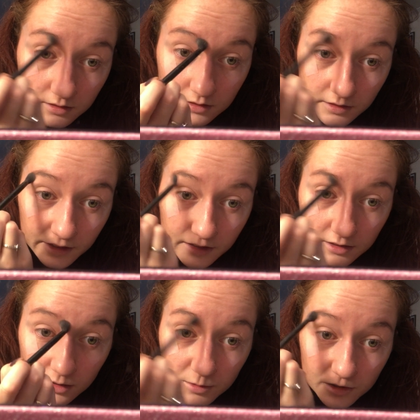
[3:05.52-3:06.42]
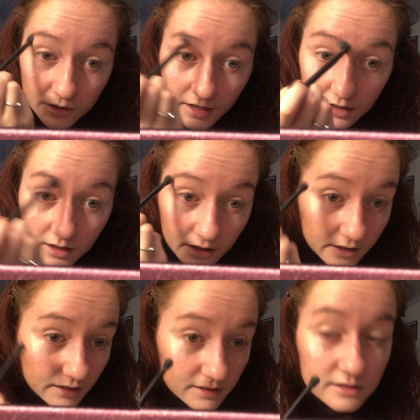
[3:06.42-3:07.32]
like
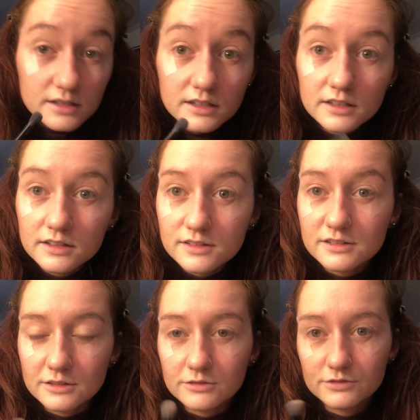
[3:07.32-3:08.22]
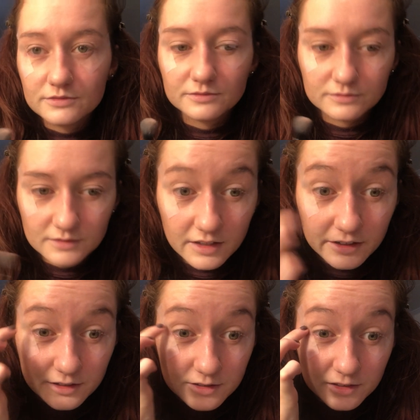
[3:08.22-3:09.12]
W-A-I-S-T, instead of
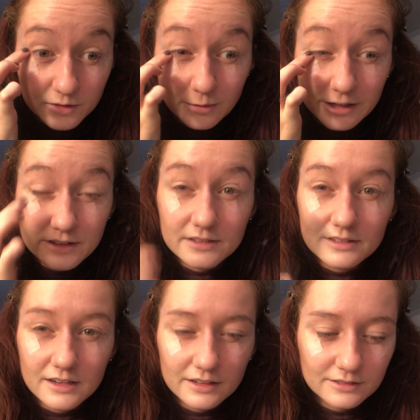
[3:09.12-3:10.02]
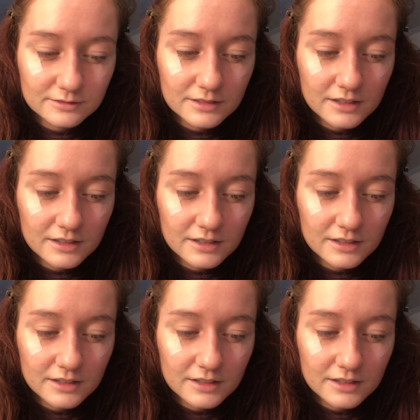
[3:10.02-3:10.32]
actually wasting.